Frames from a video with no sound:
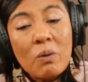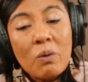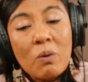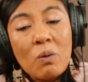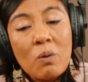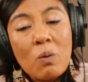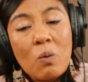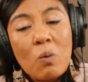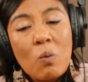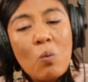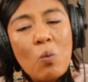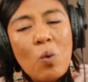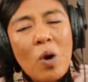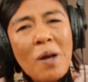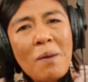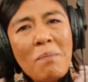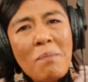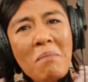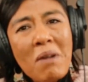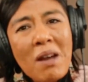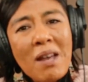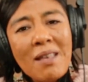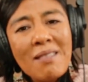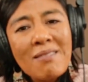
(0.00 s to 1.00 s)
what
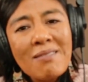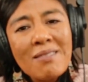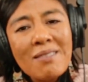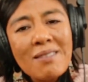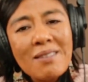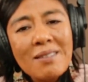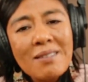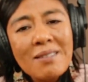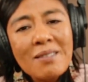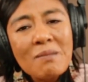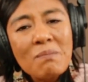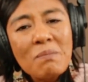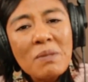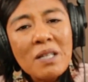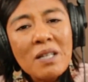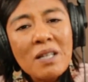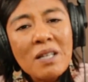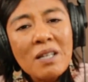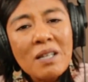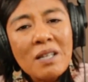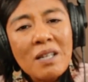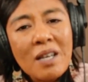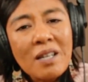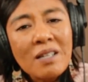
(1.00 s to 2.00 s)
might this be
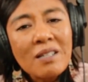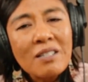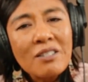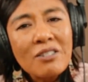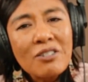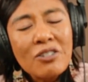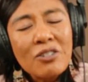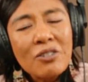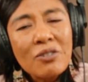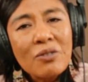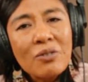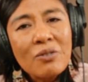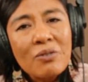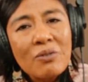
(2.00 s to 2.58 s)
connected to?